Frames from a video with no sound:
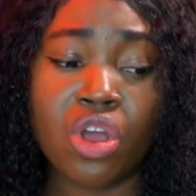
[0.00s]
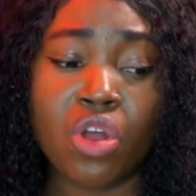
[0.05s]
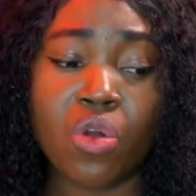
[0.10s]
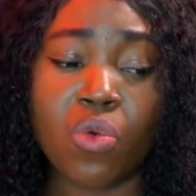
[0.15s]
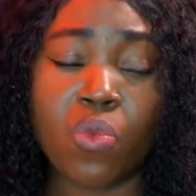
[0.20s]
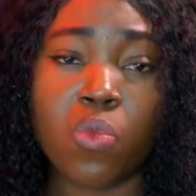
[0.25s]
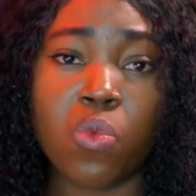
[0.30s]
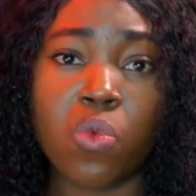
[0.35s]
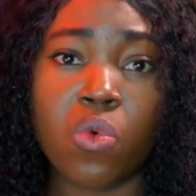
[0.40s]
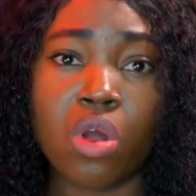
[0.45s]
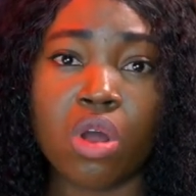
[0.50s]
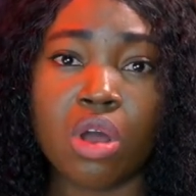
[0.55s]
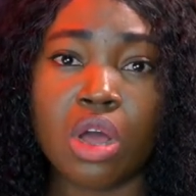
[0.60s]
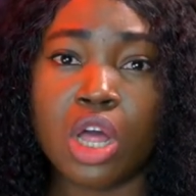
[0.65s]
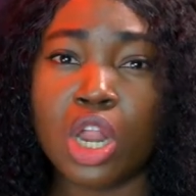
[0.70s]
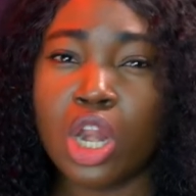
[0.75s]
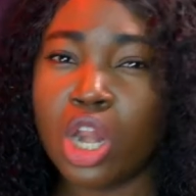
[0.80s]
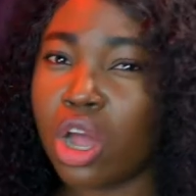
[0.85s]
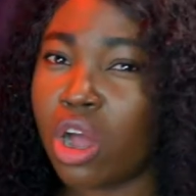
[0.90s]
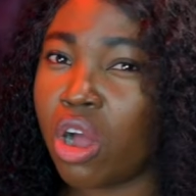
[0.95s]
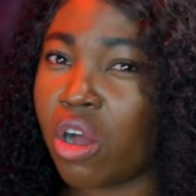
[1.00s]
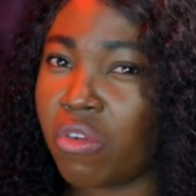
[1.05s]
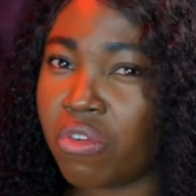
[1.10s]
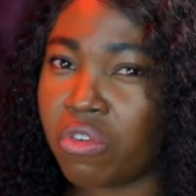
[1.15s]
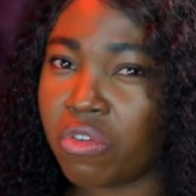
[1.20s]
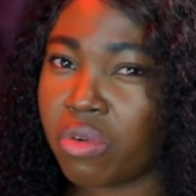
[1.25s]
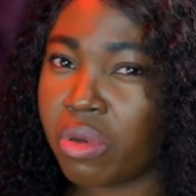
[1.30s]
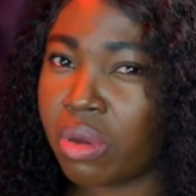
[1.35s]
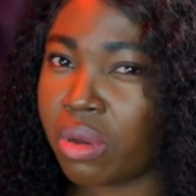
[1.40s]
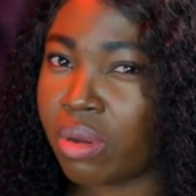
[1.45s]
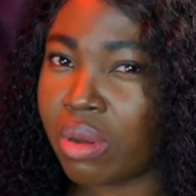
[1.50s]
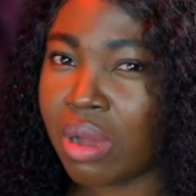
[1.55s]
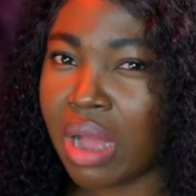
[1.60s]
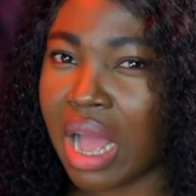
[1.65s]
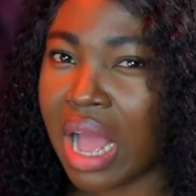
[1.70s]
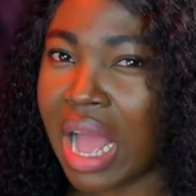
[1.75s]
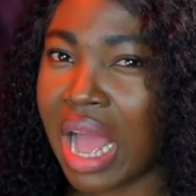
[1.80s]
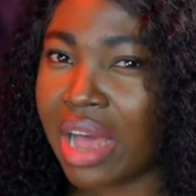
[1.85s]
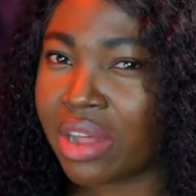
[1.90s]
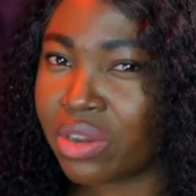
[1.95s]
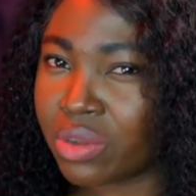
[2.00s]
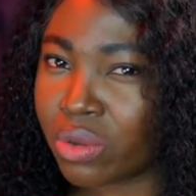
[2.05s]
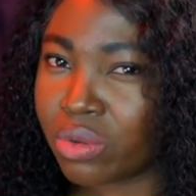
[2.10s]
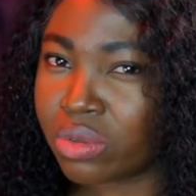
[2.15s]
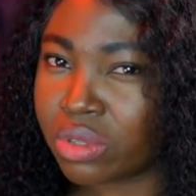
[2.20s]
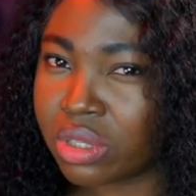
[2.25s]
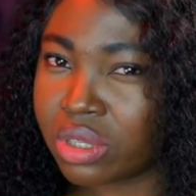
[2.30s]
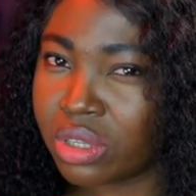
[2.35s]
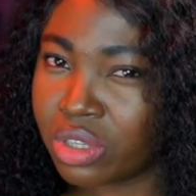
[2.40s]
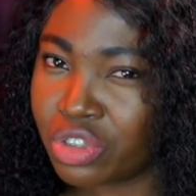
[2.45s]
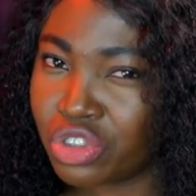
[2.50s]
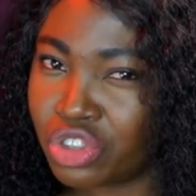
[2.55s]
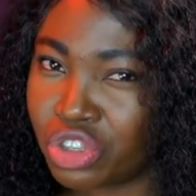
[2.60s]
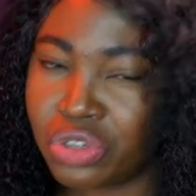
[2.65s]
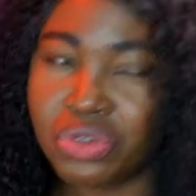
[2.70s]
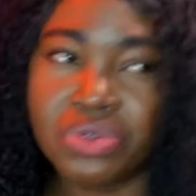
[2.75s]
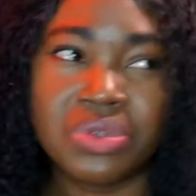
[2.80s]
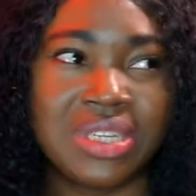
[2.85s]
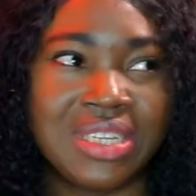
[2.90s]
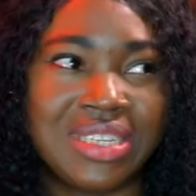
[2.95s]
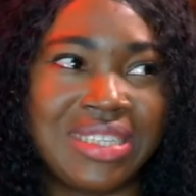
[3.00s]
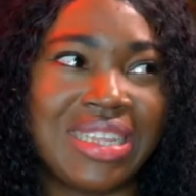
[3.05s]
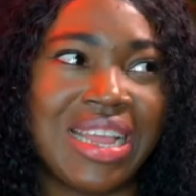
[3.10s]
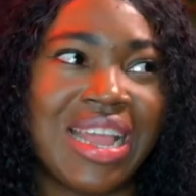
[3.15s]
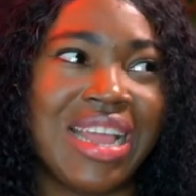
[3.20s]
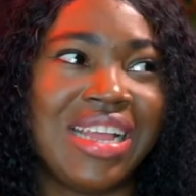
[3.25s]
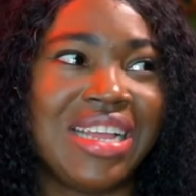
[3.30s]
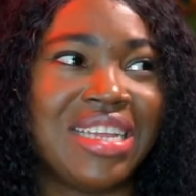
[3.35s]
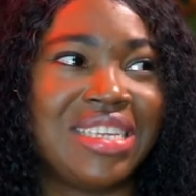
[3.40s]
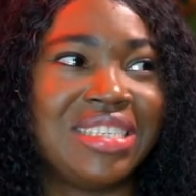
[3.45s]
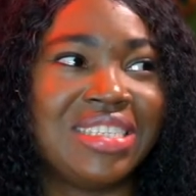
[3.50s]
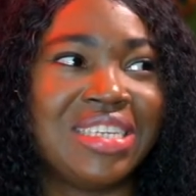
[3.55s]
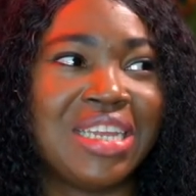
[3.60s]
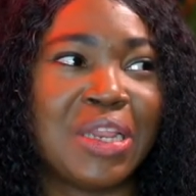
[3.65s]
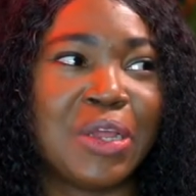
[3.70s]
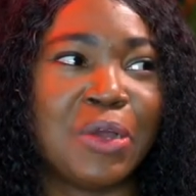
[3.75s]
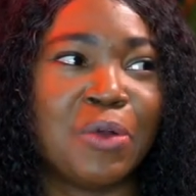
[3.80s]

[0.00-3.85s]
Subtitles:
what a lot of adults do these days.